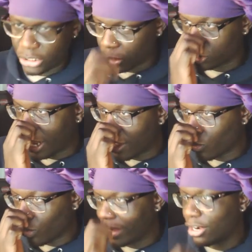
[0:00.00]
Okay, so the
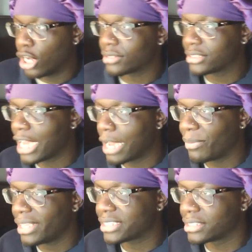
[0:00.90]
triangle, right on the
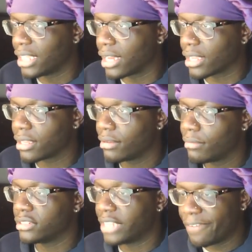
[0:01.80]
top, it's luck.
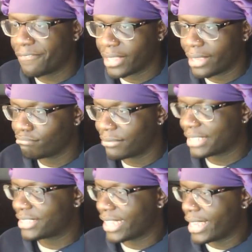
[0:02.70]
On the left,
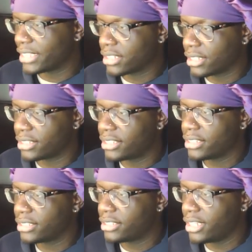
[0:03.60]
let's say it's
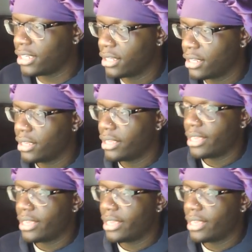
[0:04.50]
consistency.